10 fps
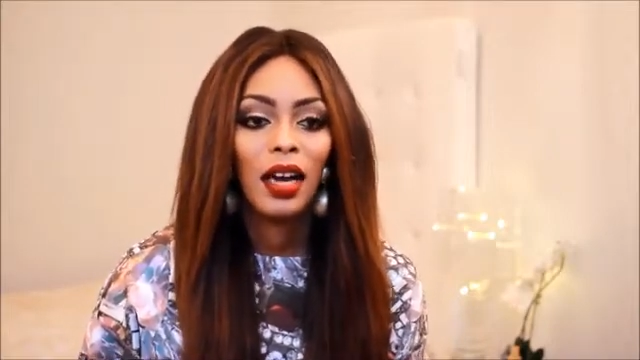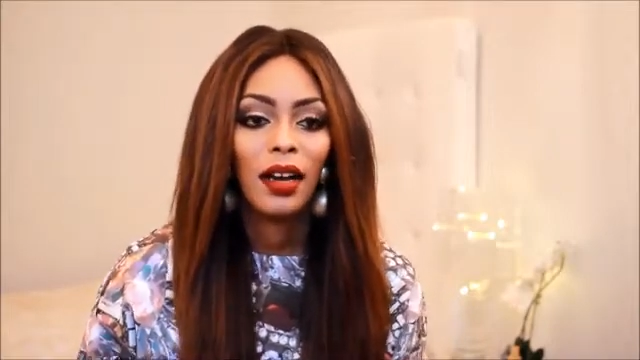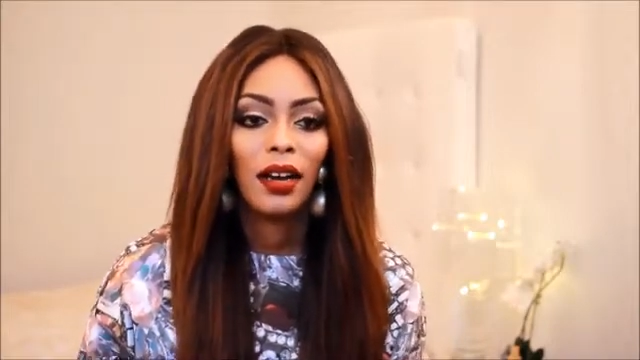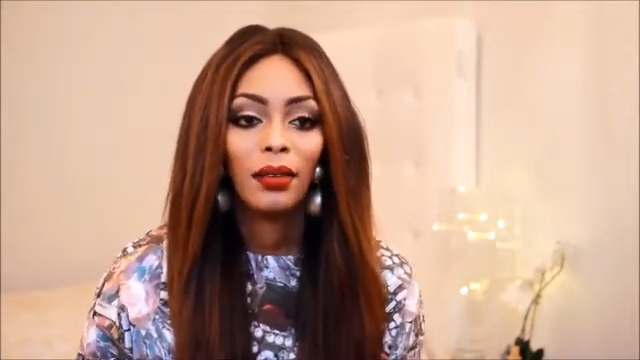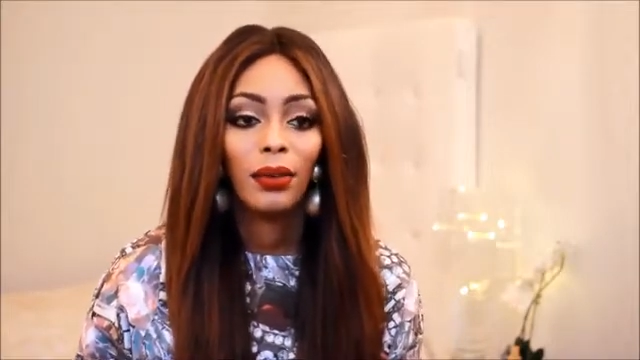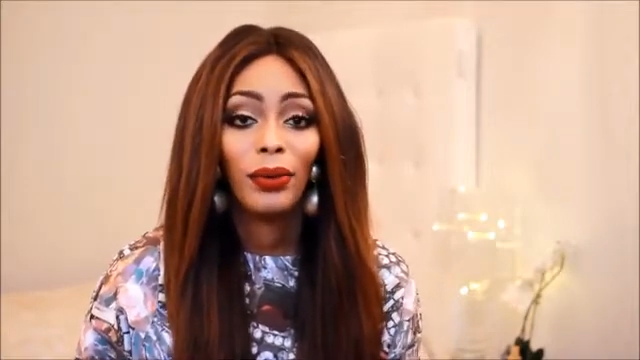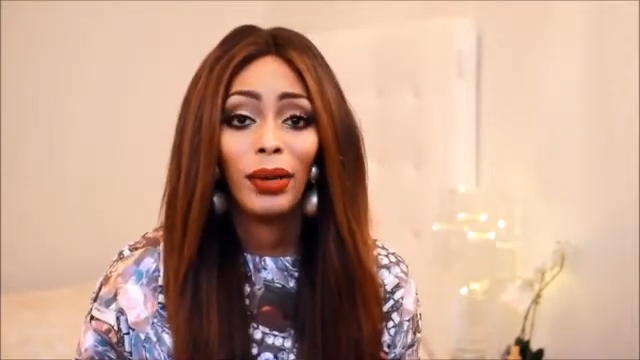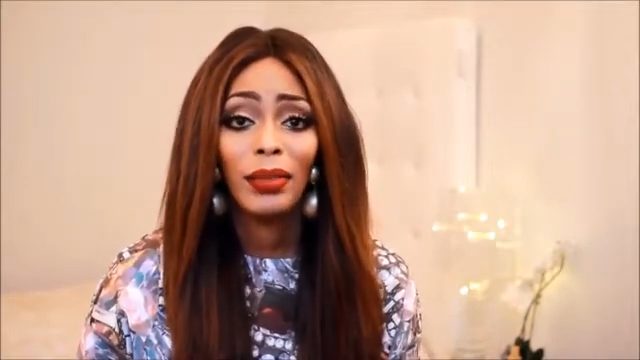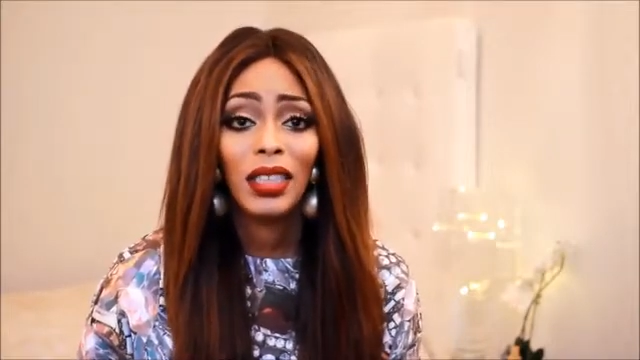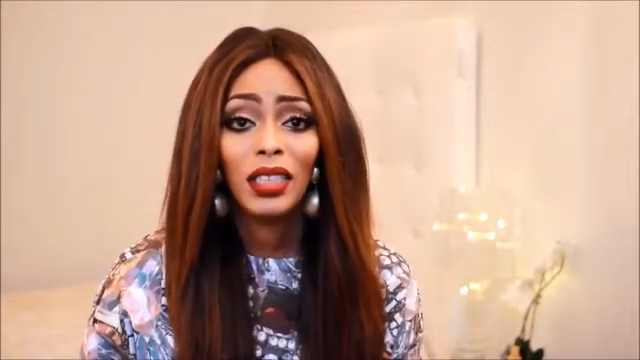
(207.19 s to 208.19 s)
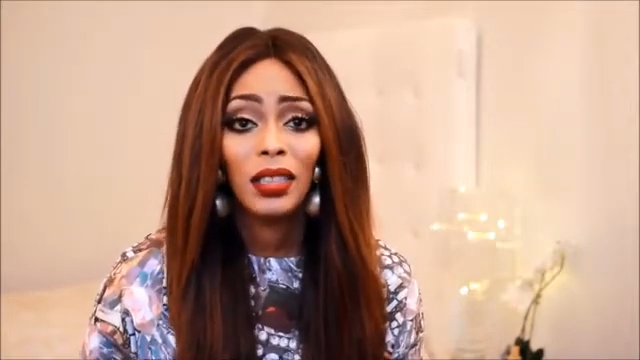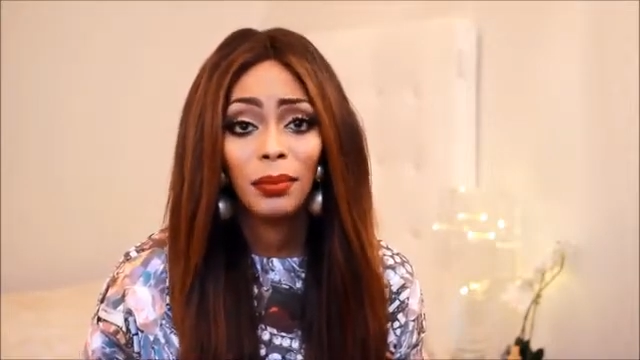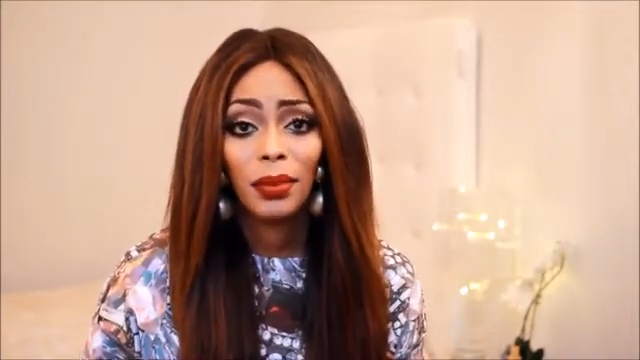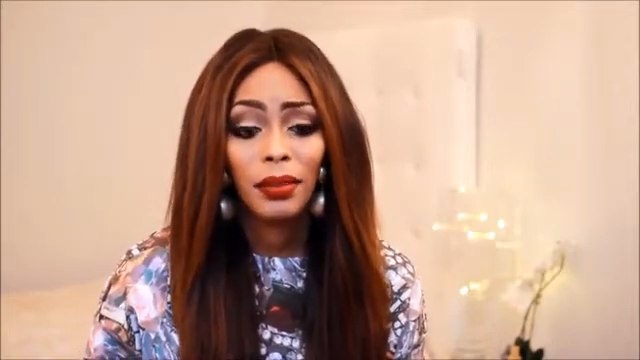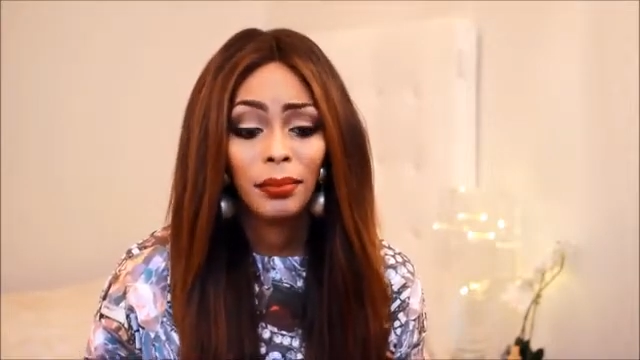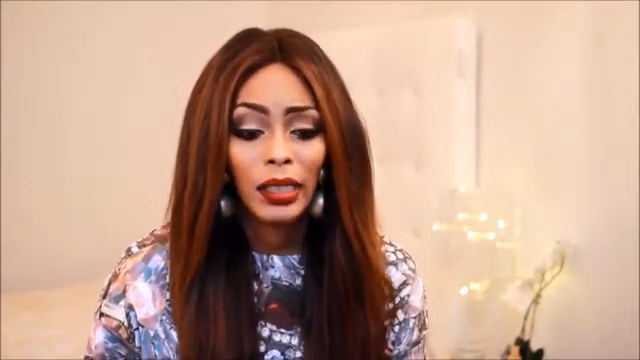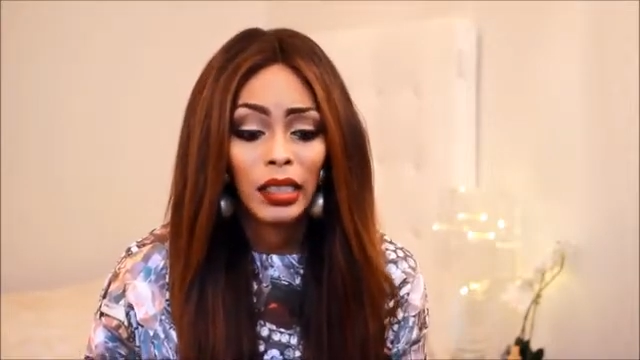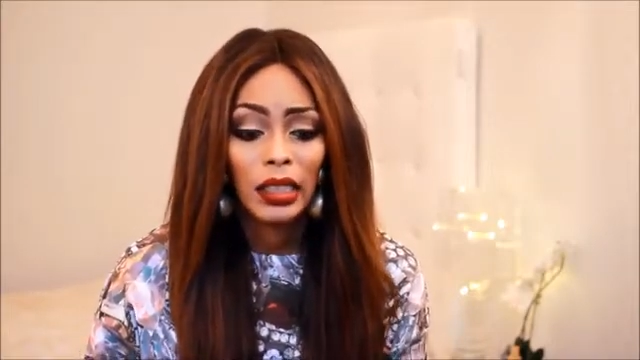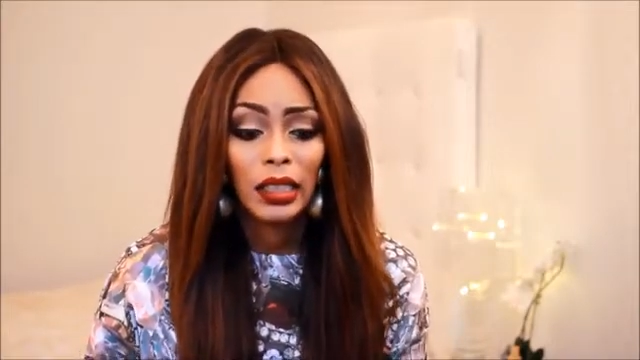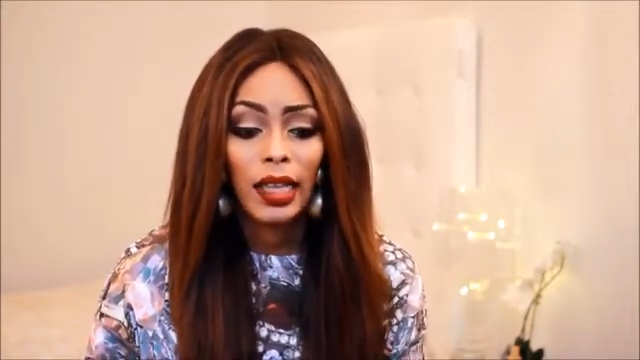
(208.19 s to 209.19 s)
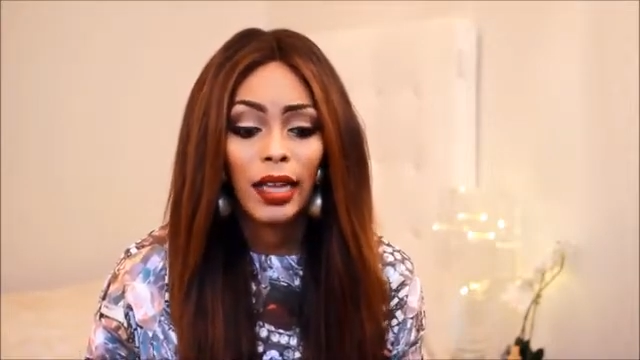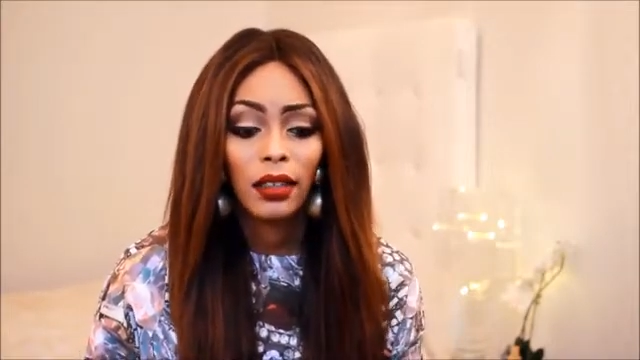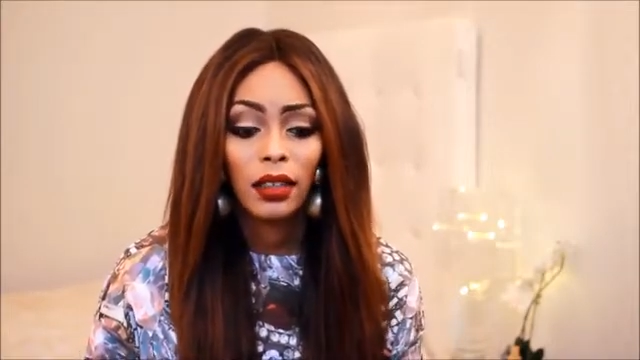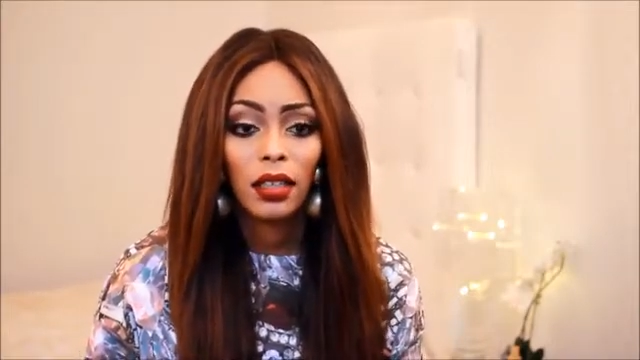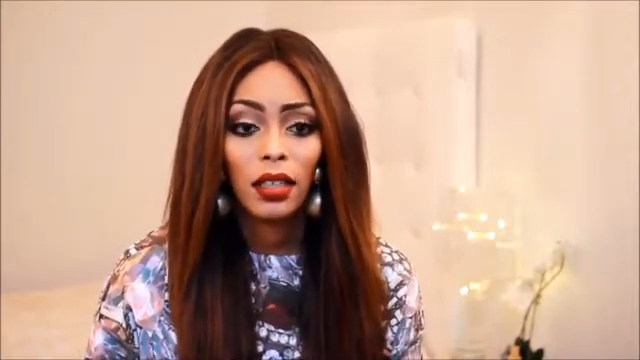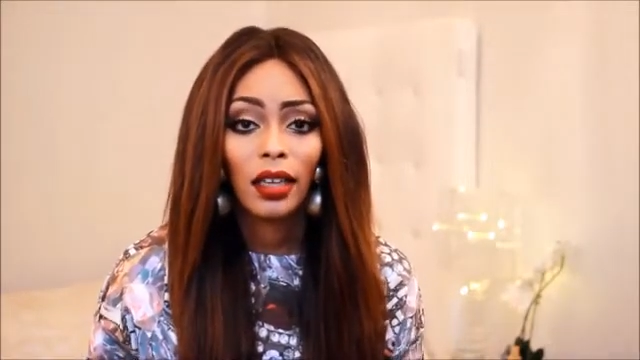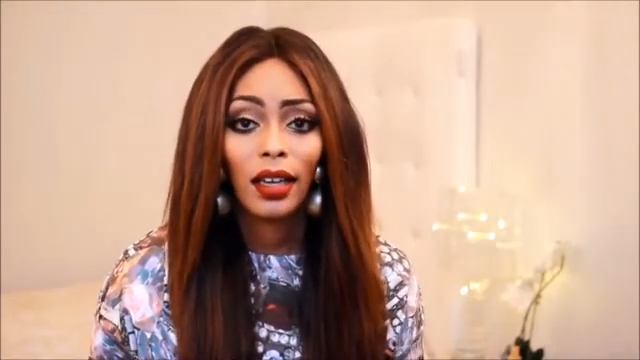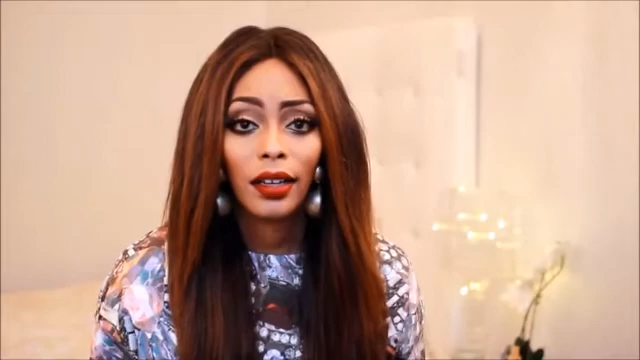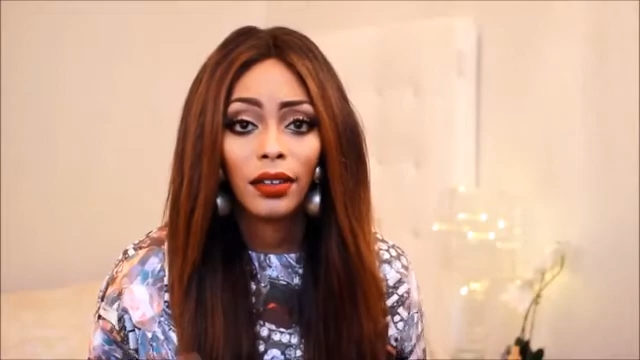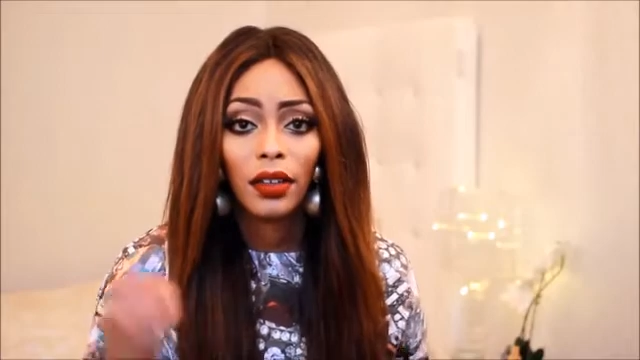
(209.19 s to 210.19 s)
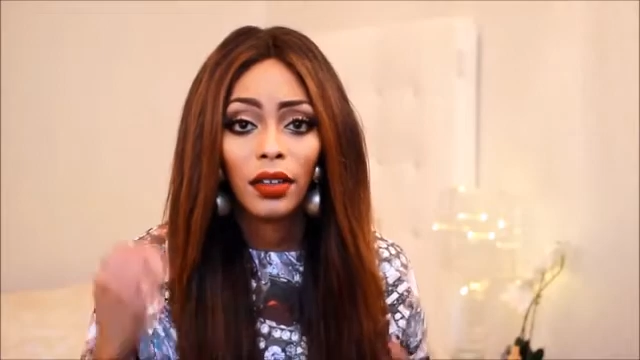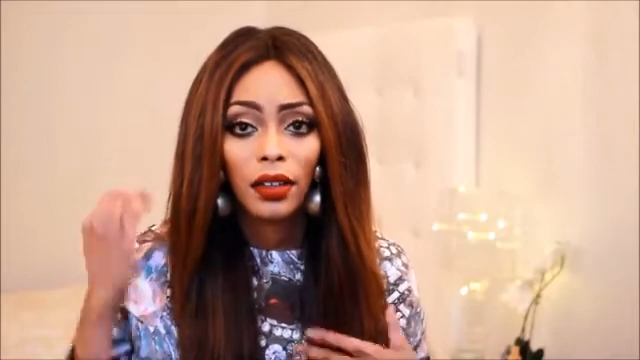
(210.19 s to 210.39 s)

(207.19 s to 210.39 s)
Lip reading: Remy simply means that the hair